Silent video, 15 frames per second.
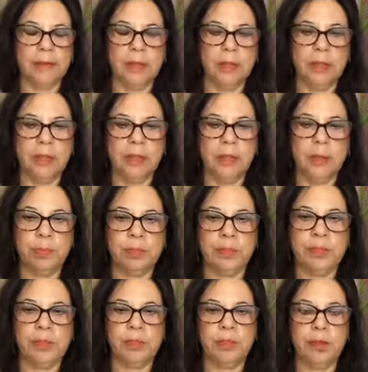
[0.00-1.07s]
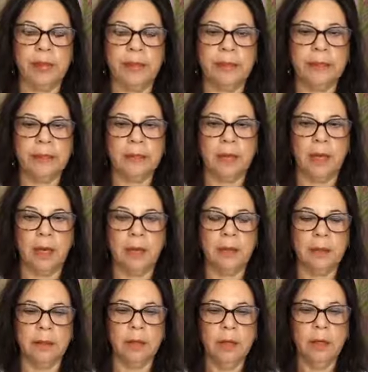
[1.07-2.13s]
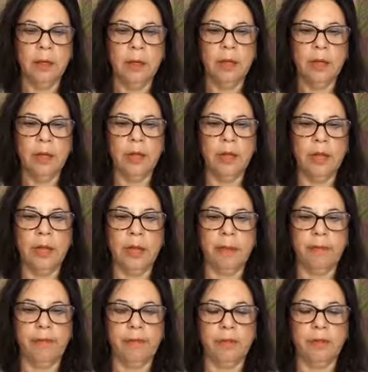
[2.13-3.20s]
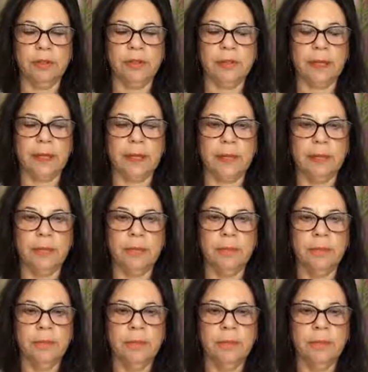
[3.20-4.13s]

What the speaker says: And you could just place your hands on your lap for a second